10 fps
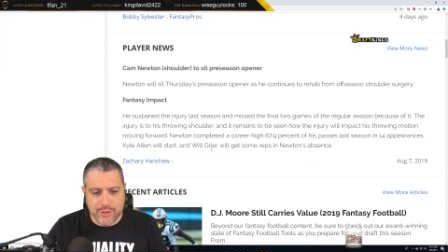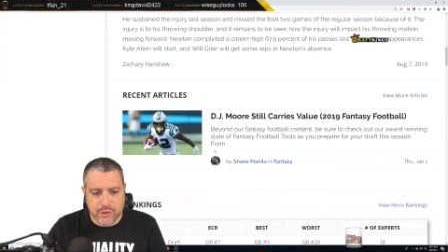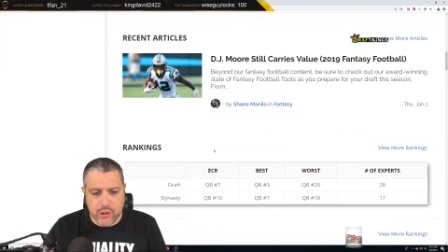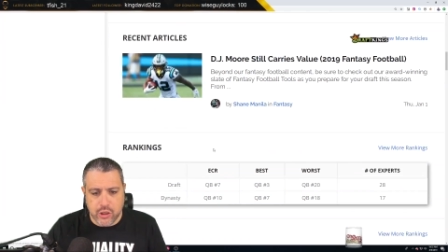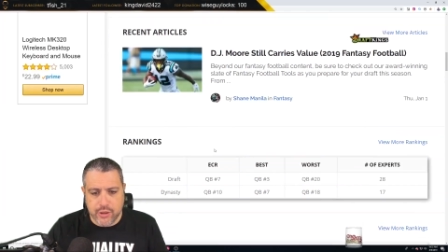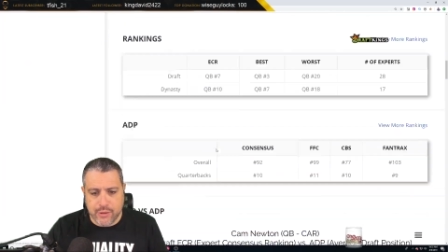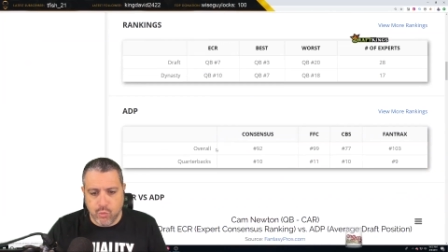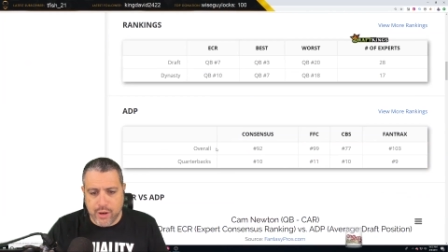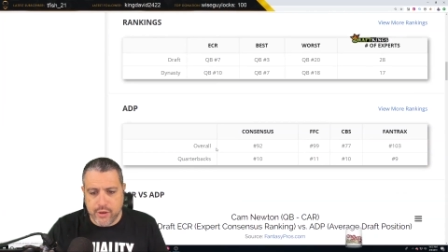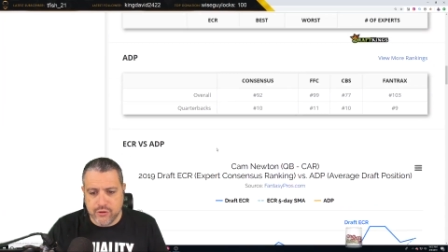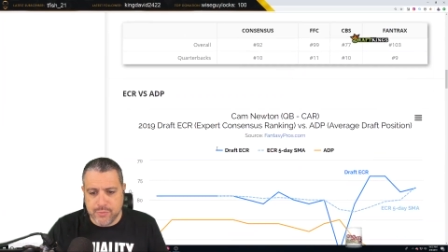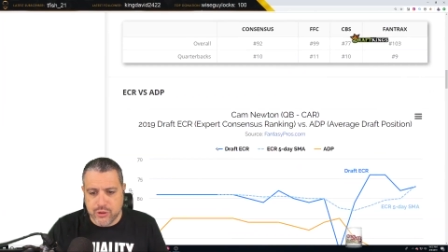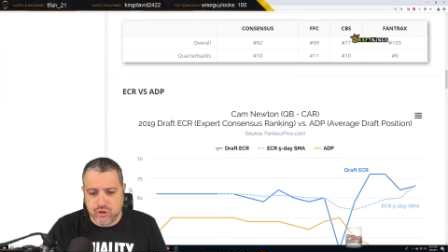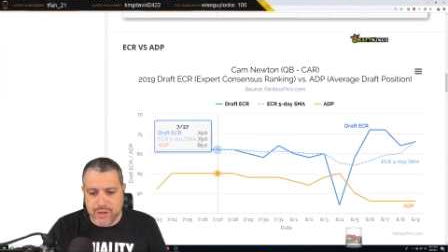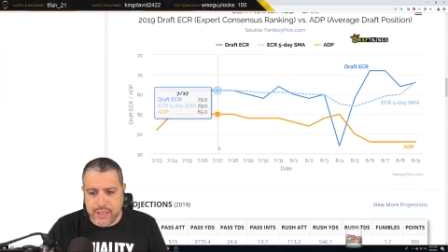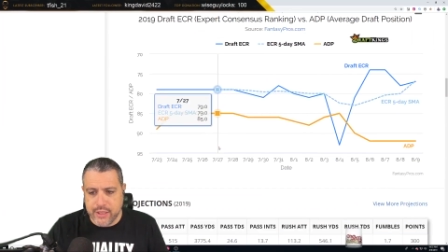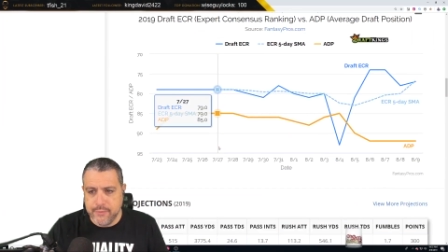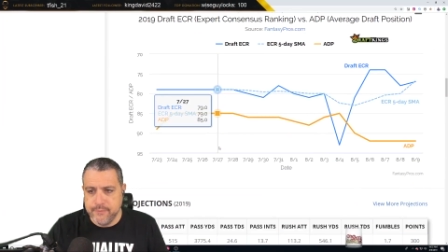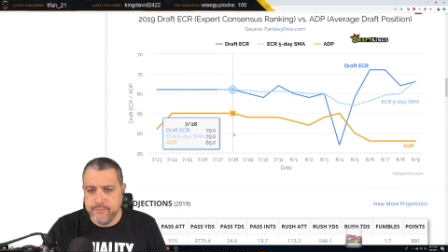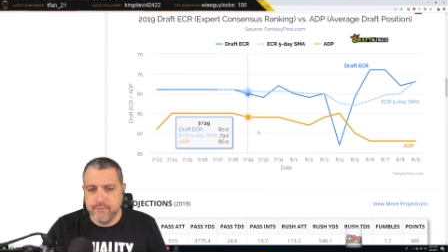look at where he's been trending.
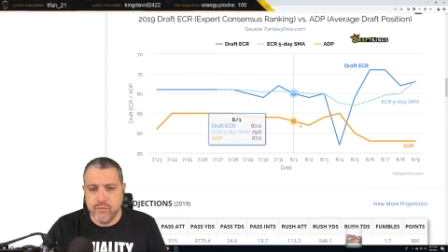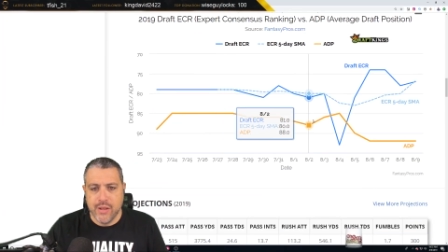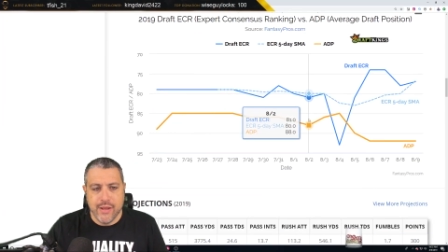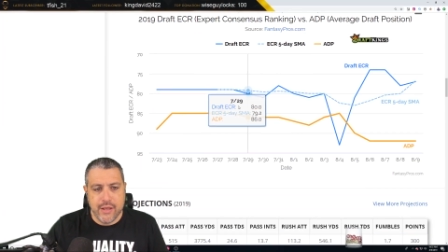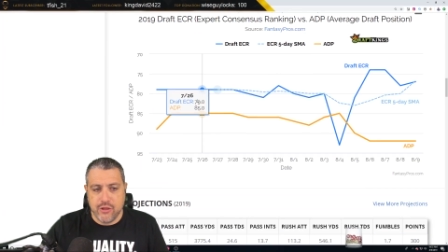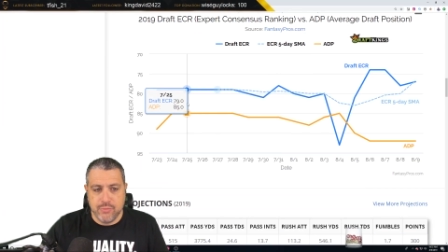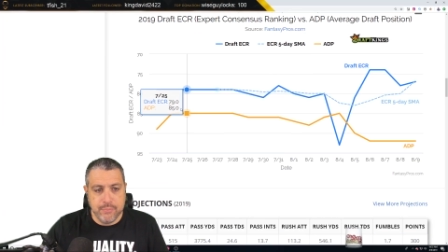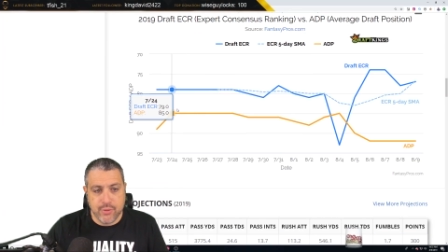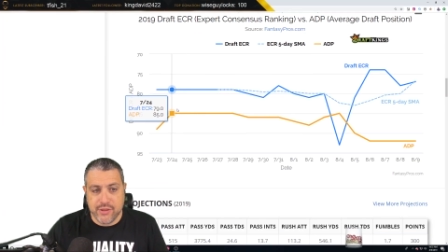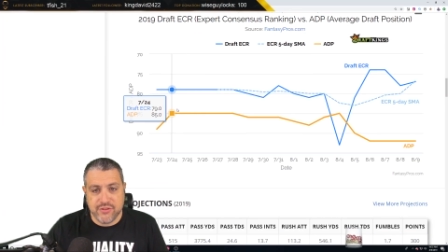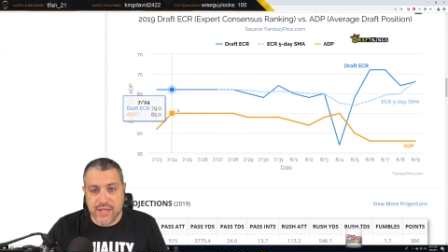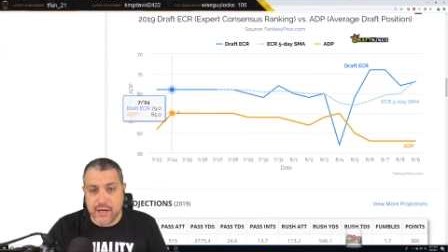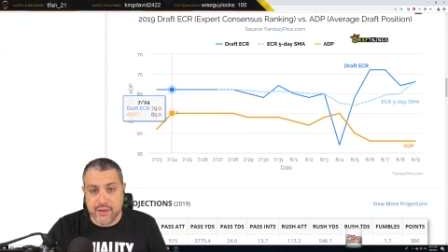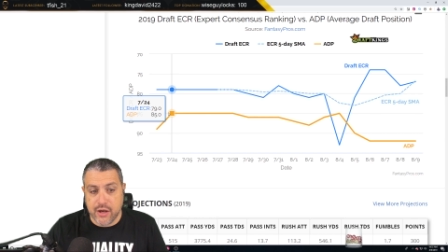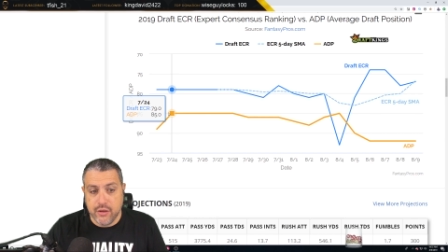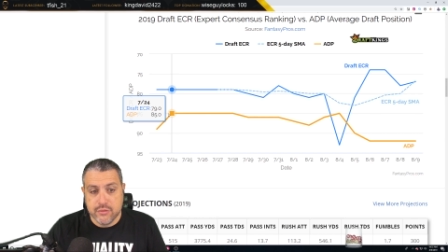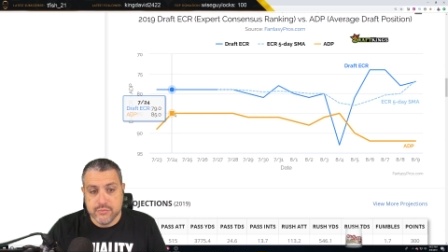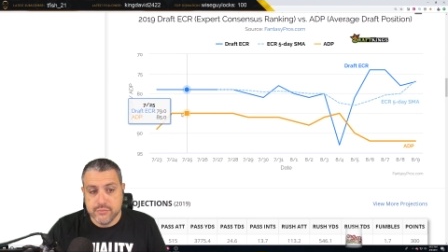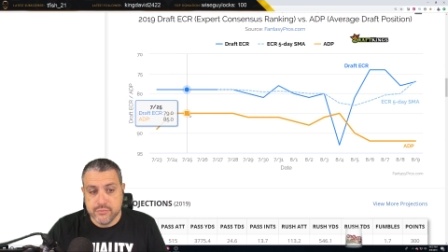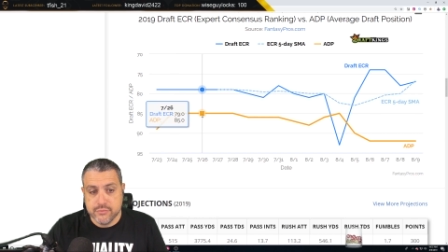He's been pretty steady there,
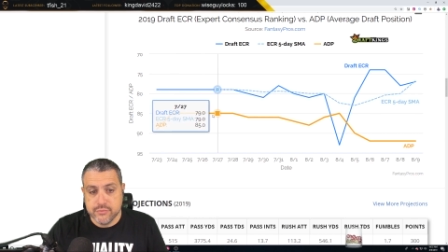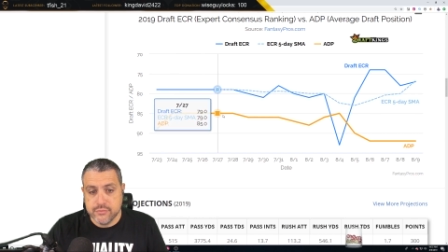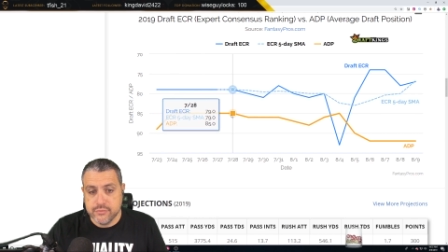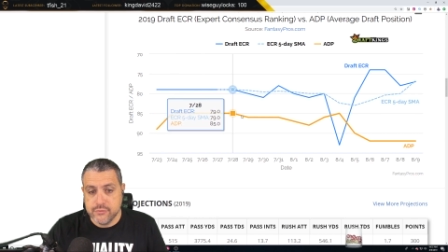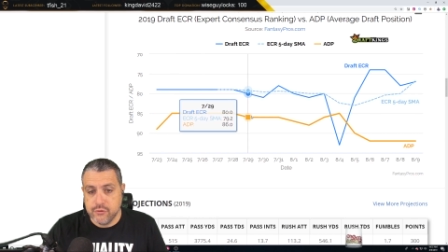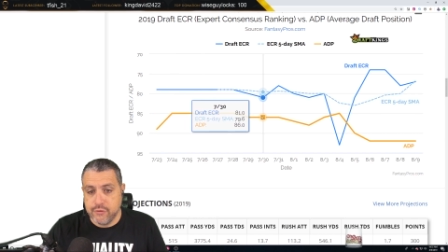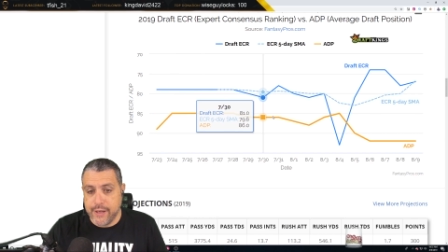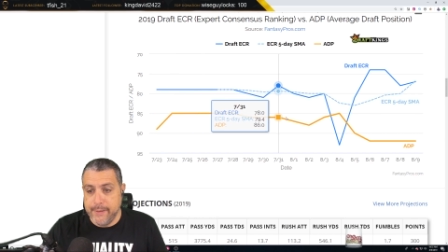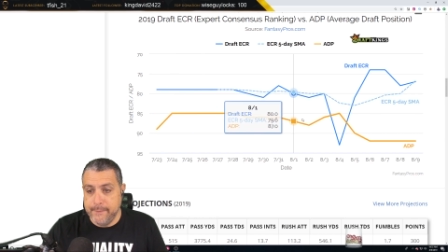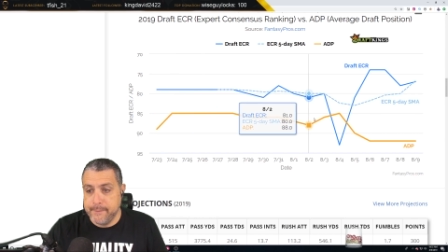right?